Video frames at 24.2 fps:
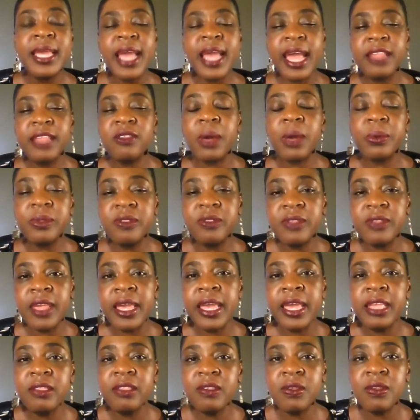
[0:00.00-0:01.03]
And so I would
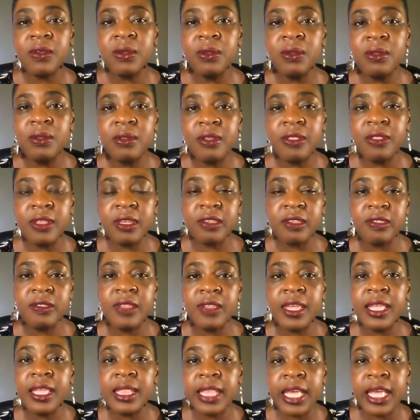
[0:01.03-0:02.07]
say to the
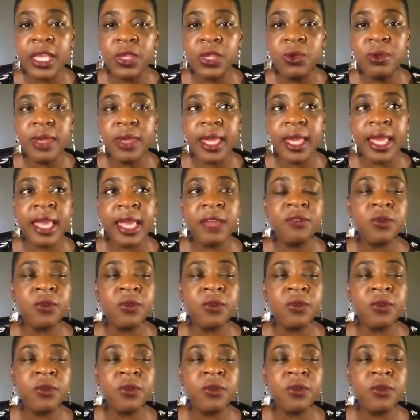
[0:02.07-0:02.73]
extent that you can,